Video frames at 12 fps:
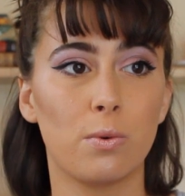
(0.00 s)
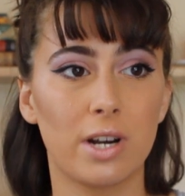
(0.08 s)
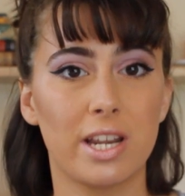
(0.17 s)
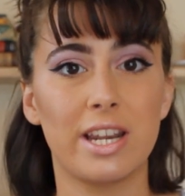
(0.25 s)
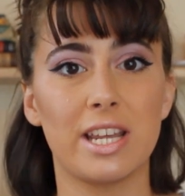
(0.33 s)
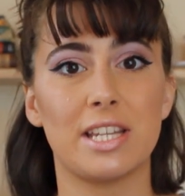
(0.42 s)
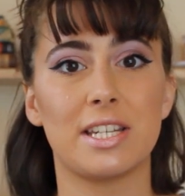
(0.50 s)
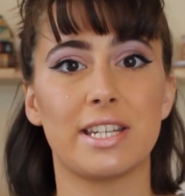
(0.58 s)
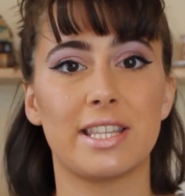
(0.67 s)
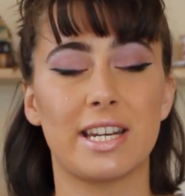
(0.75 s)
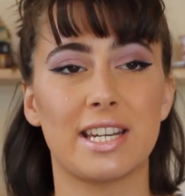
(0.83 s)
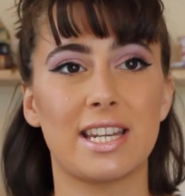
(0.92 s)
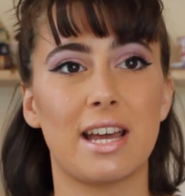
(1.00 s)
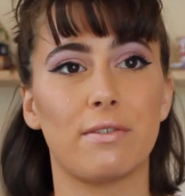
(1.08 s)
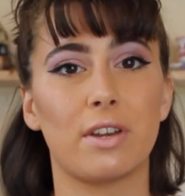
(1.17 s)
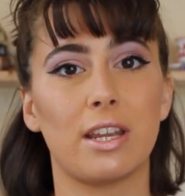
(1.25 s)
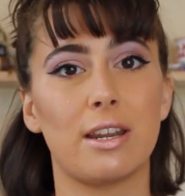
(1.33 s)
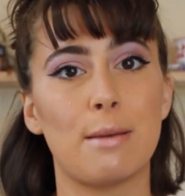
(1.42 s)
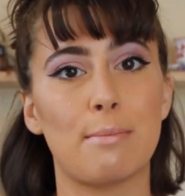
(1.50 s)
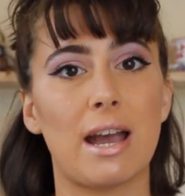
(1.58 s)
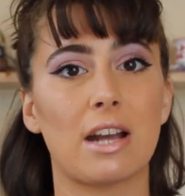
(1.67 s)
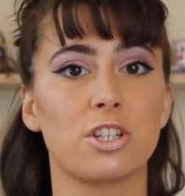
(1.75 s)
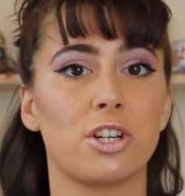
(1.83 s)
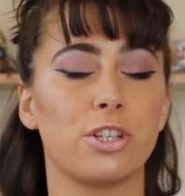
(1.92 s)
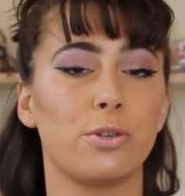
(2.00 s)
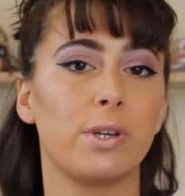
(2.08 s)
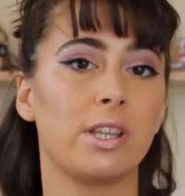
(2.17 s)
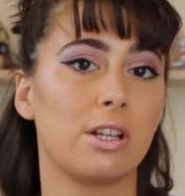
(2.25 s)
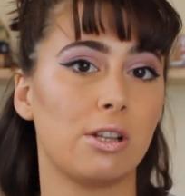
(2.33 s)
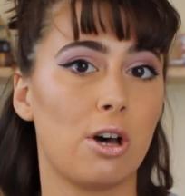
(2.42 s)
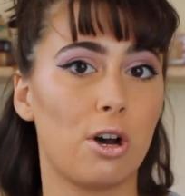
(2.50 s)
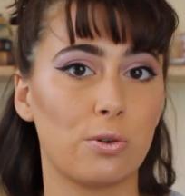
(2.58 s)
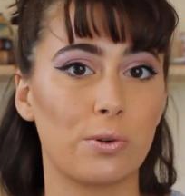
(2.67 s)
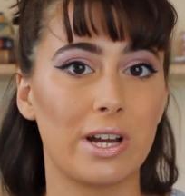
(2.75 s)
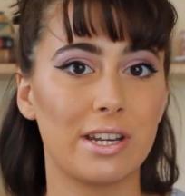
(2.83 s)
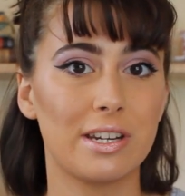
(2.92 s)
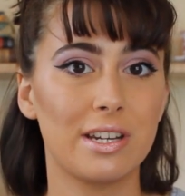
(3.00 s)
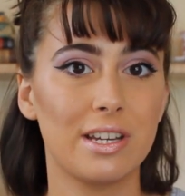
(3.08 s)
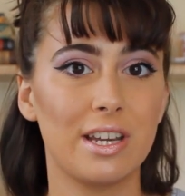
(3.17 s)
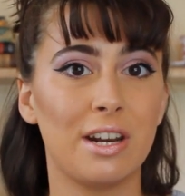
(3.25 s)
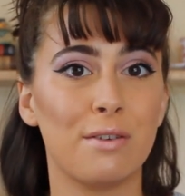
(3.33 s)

what it is that is having an impact on you in the long run,